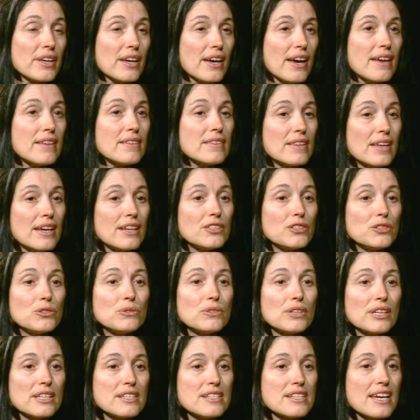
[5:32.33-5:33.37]
and that you
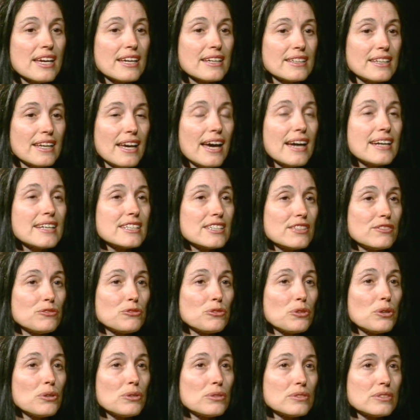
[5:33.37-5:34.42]
can take an active
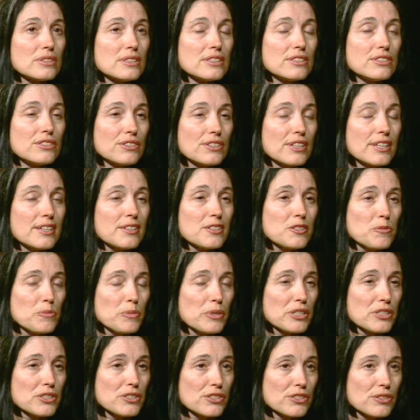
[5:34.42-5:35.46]
role in your health
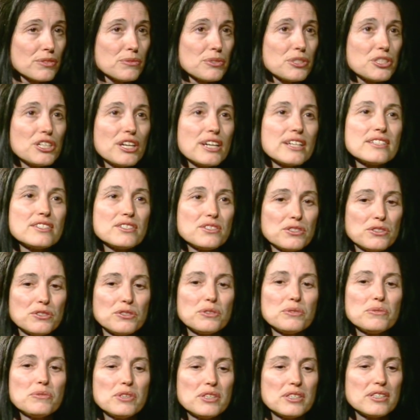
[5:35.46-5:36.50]
picture, which has to
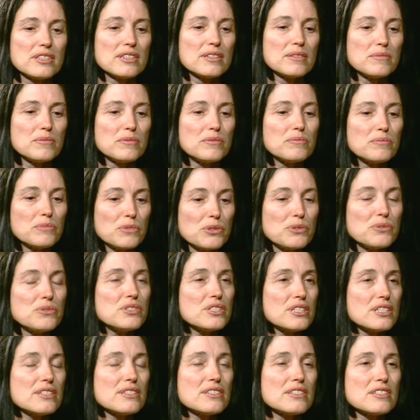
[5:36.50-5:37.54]
do with the immune
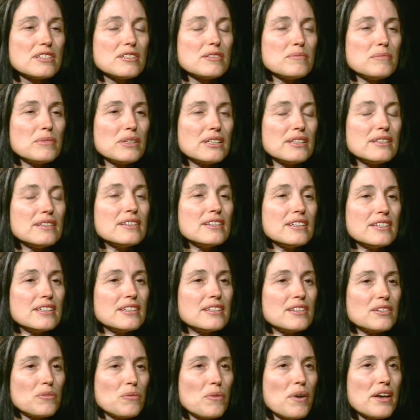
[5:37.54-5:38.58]
system and
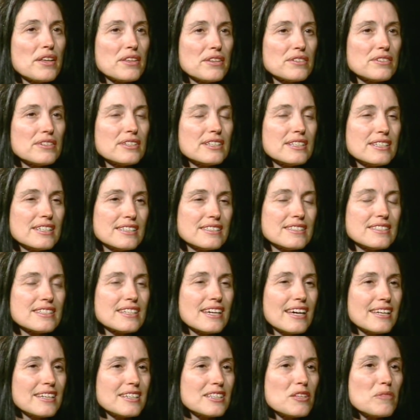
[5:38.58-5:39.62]
whether it is
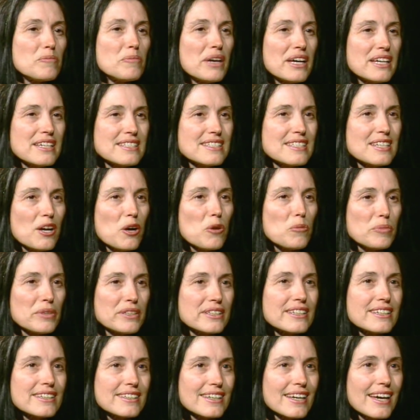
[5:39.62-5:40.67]
getting the best help
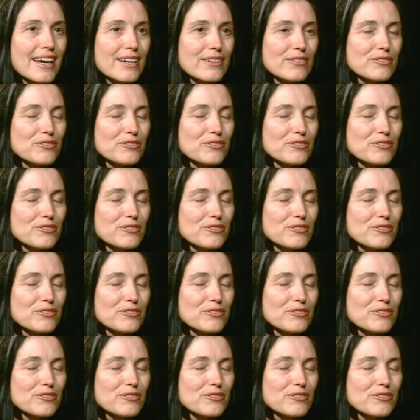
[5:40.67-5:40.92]
it can get